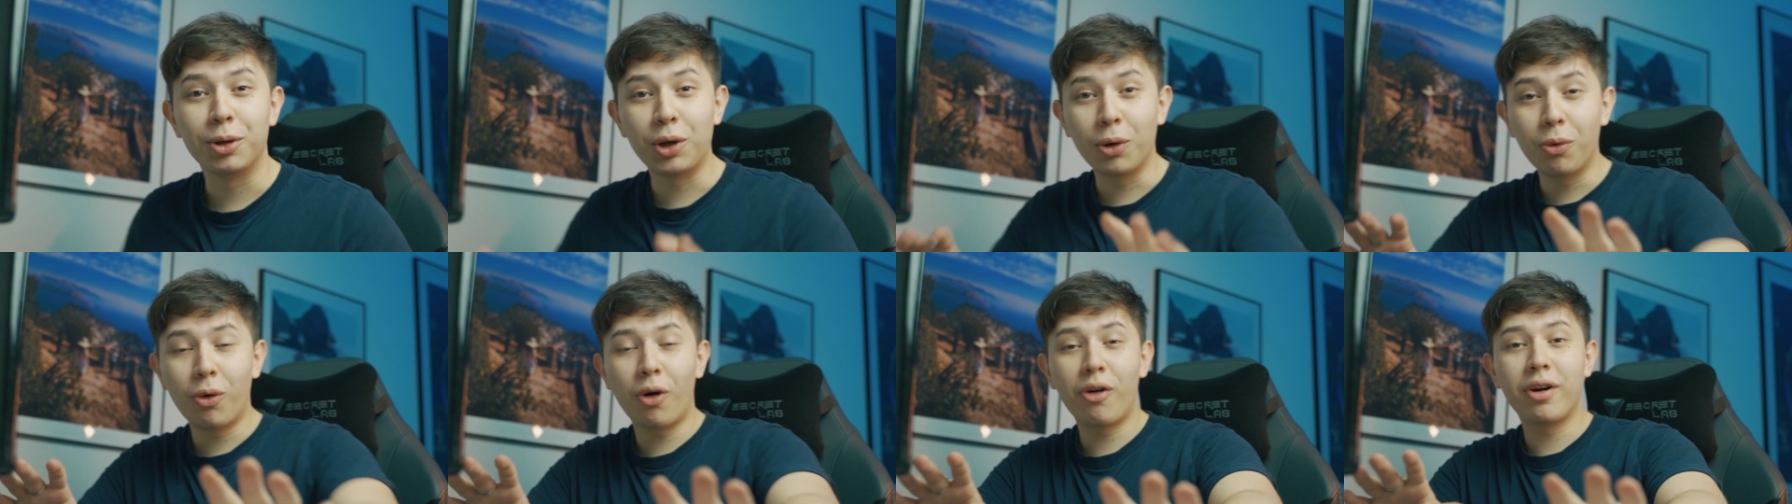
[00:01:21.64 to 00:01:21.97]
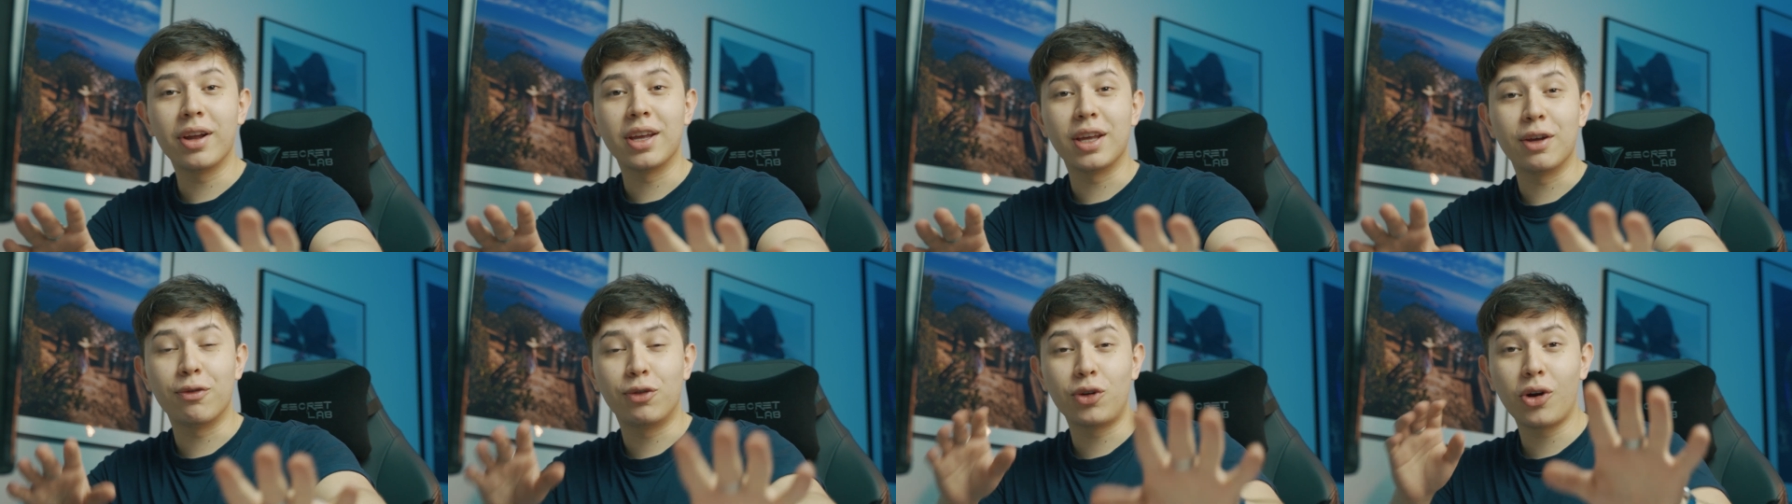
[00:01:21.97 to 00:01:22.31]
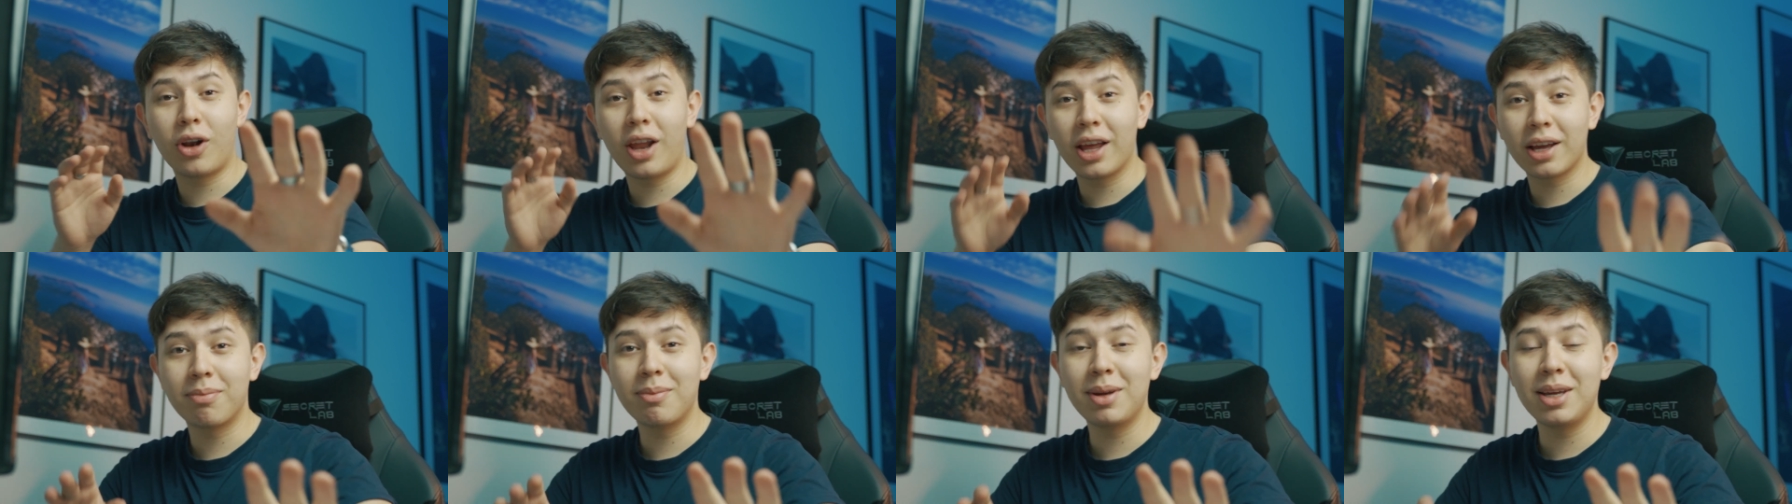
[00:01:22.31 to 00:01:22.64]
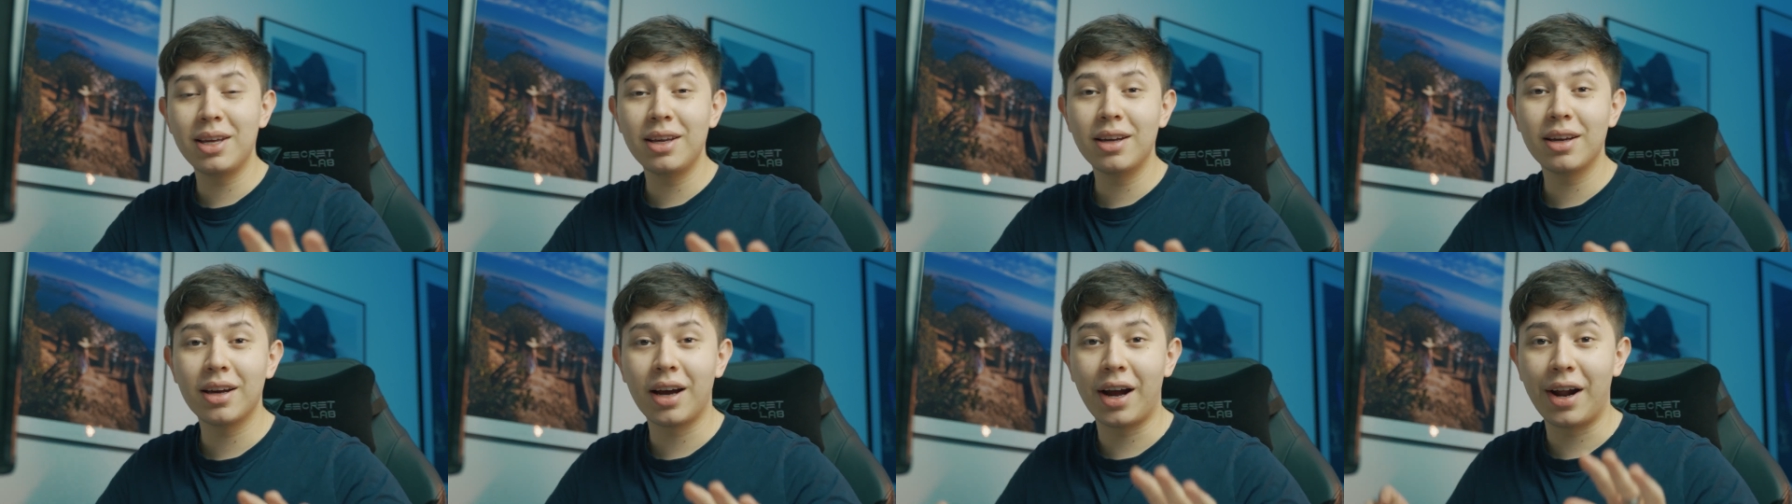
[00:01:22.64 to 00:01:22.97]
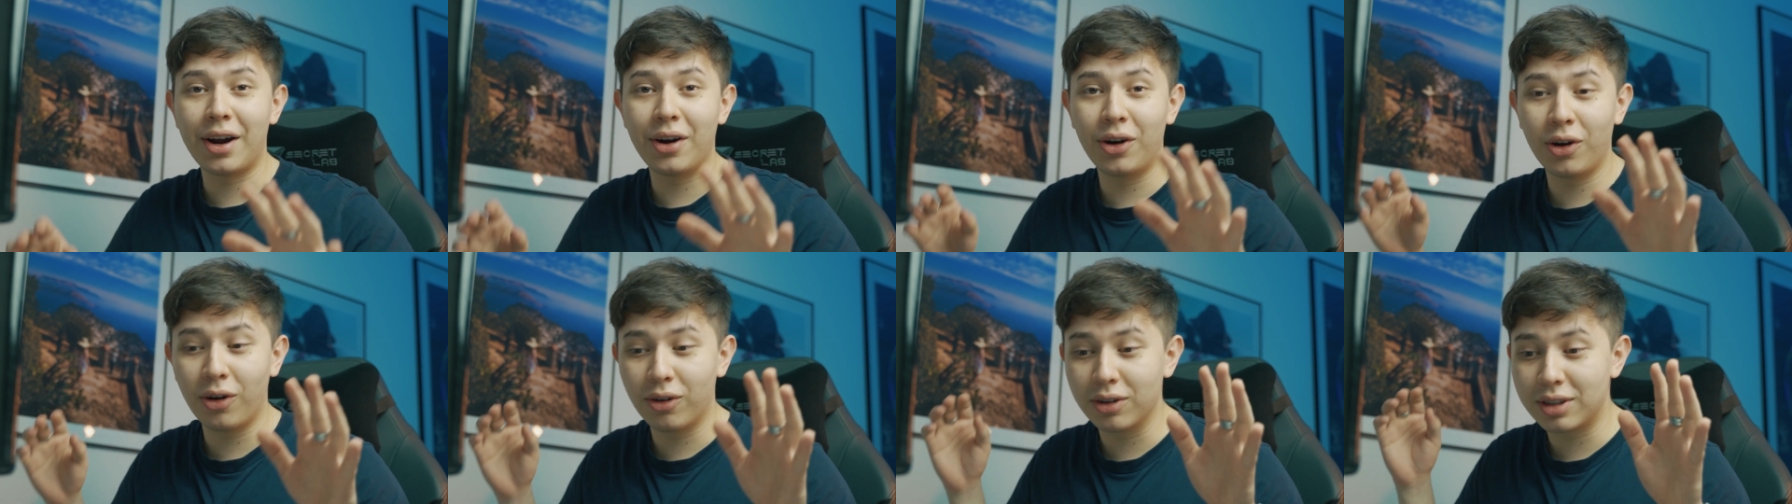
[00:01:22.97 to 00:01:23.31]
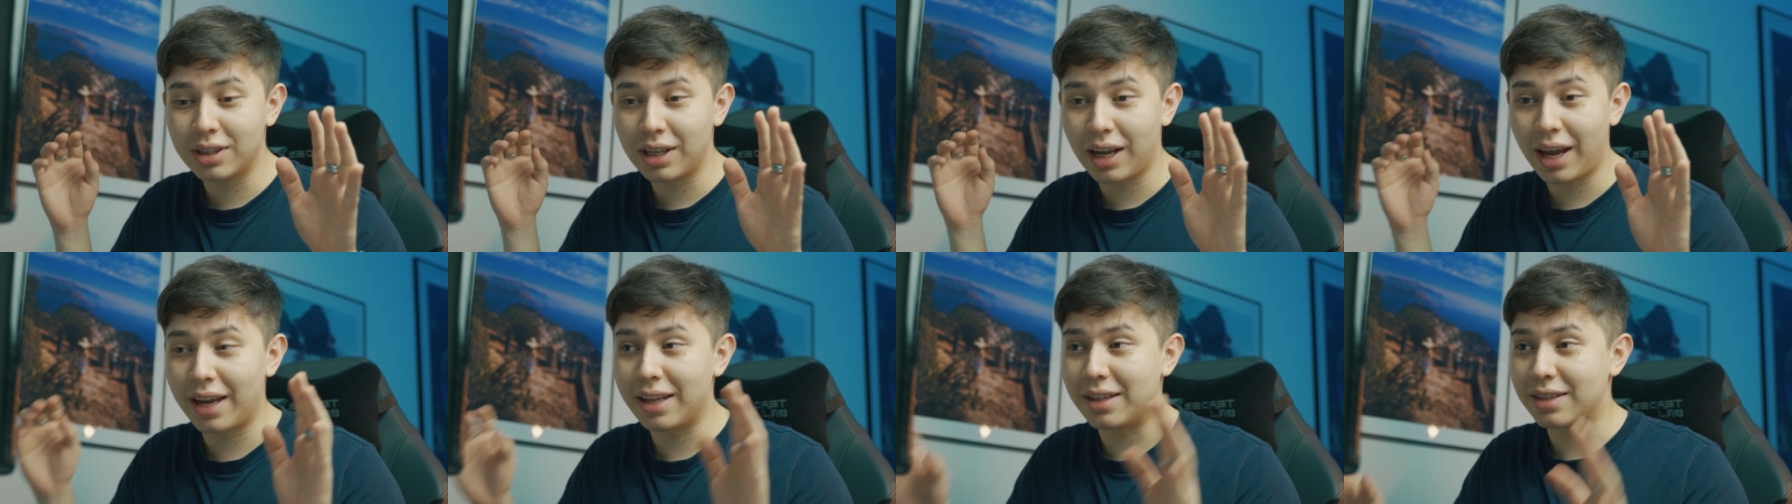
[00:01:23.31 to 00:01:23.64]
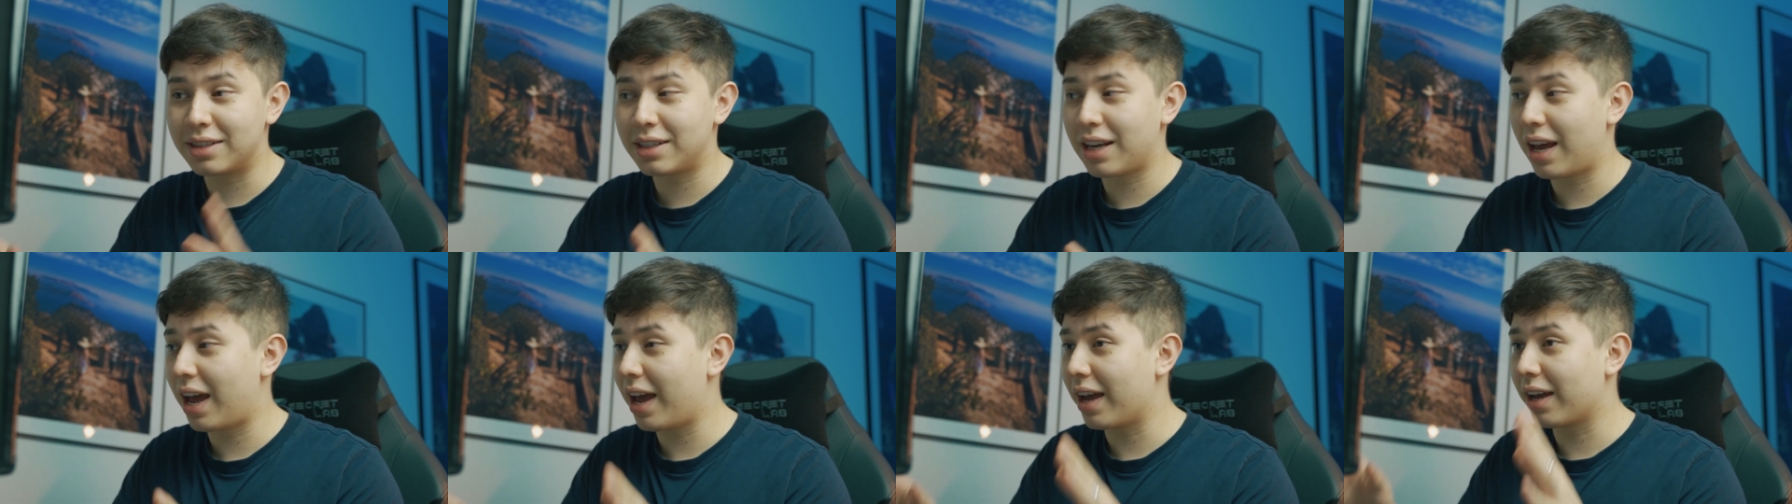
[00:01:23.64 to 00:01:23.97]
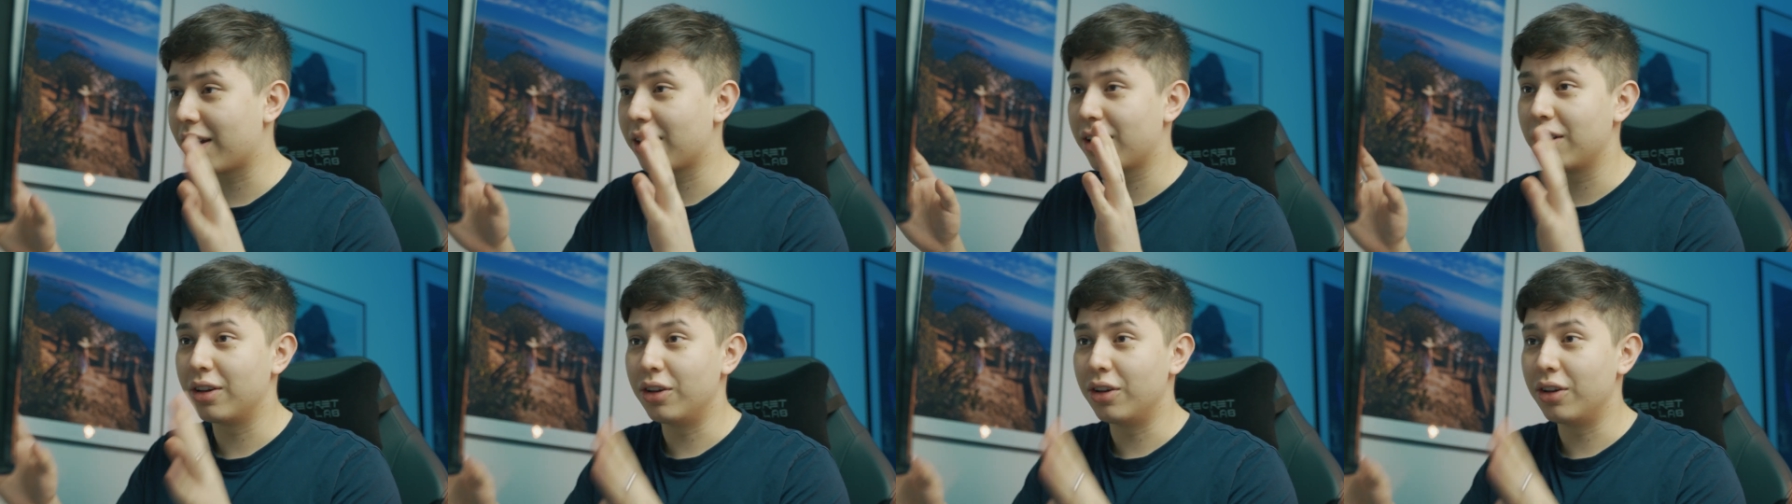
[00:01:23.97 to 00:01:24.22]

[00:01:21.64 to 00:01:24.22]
But don't worry, if you're like me and not a tech